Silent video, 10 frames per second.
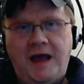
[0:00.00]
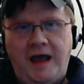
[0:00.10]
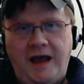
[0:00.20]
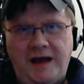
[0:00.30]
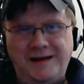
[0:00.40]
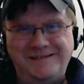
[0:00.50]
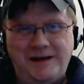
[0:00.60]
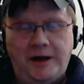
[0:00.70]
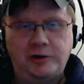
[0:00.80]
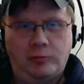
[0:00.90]
and
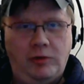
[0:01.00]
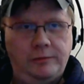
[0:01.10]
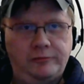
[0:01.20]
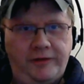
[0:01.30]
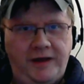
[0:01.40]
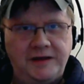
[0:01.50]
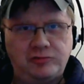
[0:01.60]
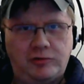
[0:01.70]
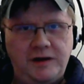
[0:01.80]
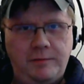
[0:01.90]
underwhelmed with
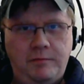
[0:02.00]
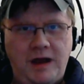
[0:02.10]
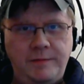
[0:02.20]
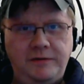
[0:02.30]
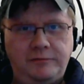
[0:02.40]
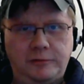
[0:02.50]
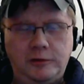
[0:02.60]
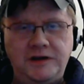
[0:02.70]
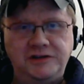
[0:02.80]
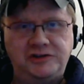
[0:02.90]
Android, maybe
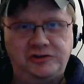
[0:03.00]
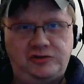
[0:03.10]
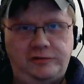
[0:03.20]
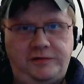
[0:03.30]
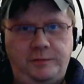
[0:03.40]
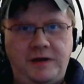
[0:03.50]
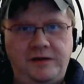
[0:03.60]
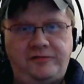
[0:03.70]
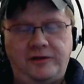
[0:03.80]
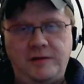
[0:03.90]
looking to, to
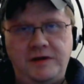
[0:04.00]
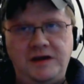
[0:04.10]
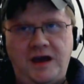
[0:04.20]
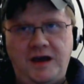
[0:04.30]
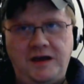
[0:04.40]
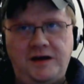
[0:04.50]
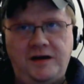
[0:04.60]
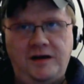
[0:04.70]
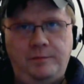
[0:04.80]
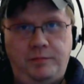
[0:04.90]
basically be a
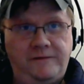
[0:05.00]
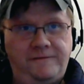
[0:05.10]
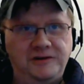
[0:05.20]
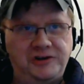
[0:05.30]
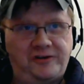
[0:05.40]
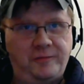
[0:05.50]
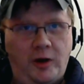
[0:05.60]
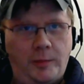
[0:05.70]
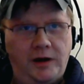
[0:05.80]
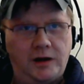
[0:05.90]
uh, big fish in a
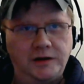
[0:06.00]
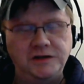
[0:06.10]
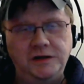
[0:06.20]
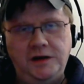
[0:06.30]
small pond.